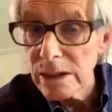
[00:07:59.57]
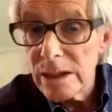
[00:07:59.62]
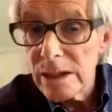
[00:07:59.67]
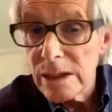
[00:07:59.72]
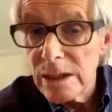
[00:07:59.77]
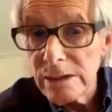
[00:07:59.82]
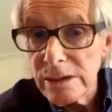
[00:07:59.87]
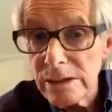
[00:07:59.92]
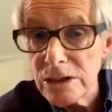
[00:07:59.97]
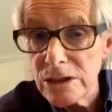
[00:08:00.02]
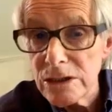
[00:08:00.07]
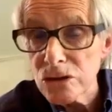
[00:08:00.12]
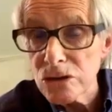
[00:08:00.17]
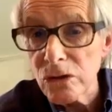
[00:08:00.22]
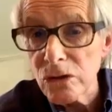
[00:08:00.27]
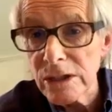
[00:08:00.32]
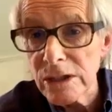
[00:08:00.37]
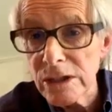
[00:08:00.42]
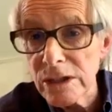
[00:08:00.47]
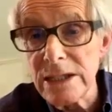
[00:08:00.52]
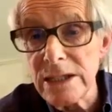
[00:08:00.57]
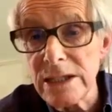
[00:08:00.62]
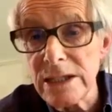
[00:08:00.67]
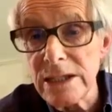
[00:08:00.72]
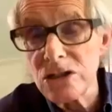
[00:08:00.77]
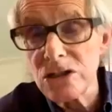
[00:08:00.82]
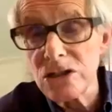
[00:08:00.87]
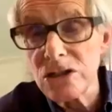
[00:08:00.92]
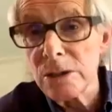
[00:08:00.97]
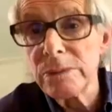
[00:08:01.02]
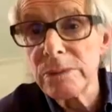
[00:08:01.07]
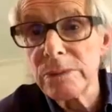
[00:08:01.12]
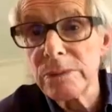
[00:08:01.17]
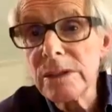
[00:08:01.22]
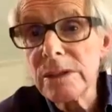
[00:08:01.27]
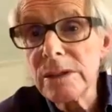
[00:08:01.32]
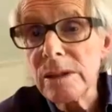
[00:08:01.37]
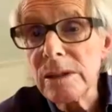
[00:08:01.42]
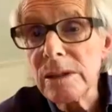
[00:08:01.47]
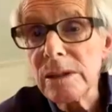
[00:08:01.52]
And, well, destroy the
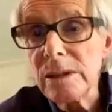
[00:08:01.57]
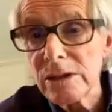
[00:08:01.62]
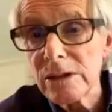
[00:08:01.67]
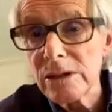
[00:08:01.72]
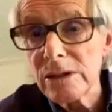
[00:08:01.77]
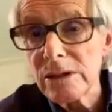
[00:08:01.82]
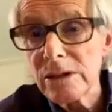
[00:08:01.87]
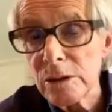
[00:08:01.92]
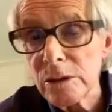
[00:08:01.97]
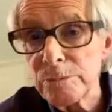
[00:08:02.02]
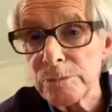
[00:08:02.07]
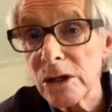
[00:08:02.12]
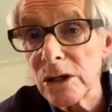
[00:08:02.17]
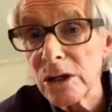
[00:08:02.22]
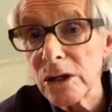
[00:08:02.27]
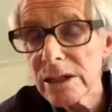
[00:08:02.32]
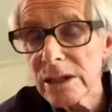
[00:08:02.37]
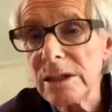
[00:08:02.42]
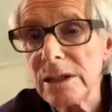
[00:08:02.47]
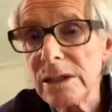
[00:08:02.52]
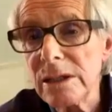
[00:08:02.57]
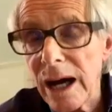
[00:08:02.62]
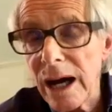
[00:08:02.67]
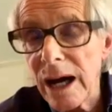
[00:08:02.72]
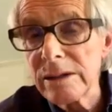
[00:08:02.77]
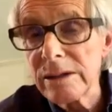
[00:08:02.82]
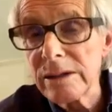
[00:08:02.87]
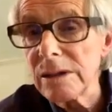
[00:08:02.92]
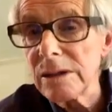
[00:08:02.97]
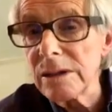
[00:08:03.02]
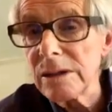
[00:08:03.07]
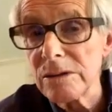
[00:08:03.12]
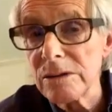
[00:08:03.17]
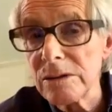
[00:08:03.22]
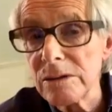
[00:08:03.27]
leadership, the project.